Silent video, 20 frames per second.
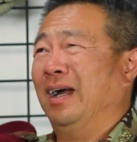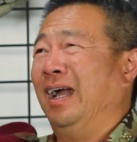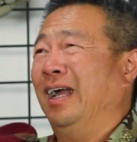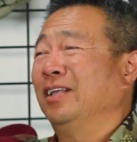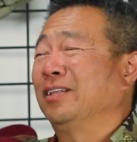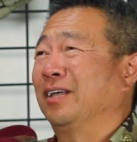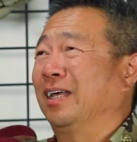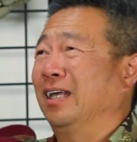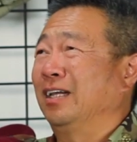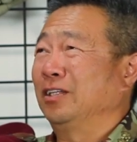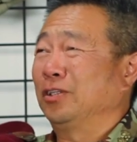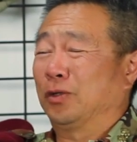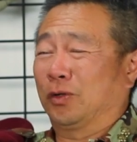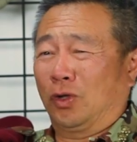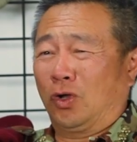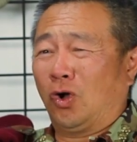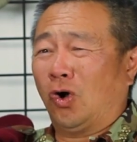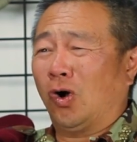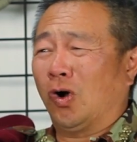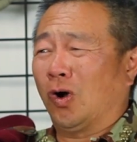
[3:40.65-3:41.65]
hate to get into a
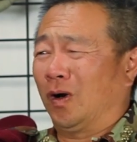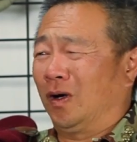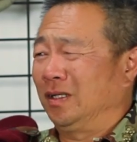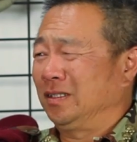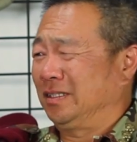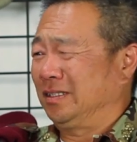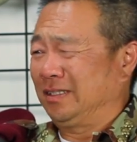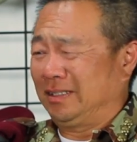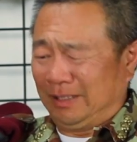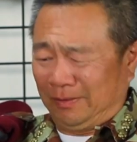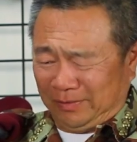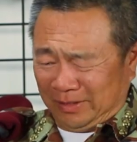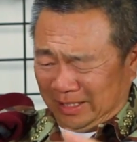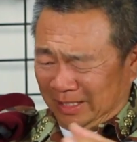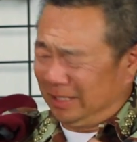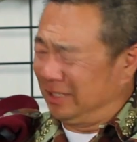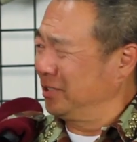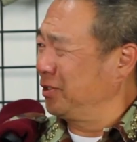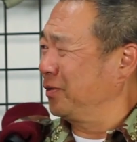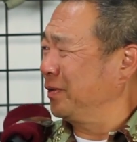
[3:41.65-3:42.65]
car and since everything
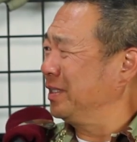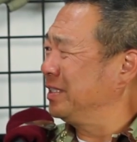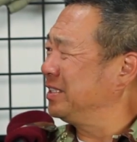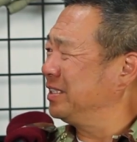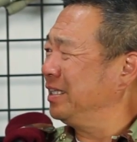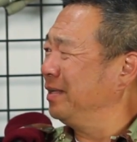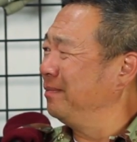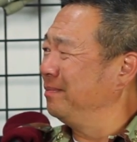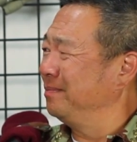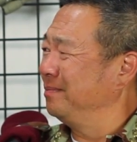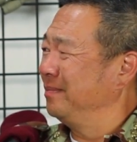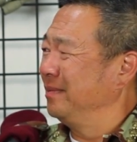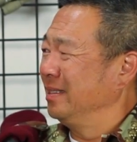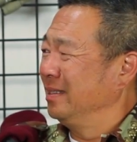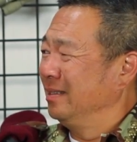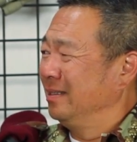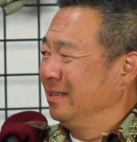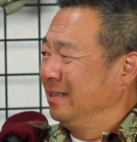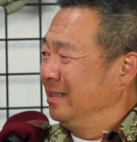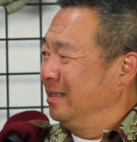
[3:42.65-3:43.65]
is greasy and,
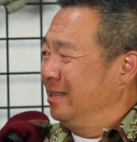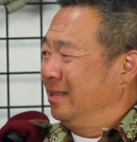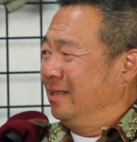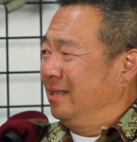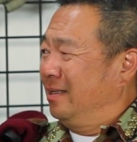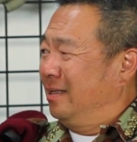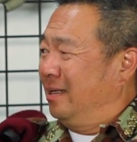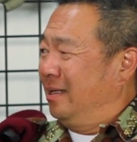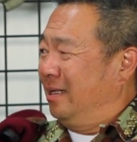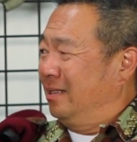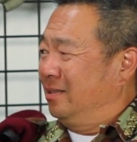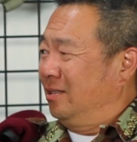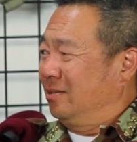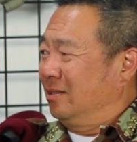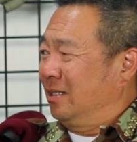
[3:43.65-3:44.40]
yeah. and all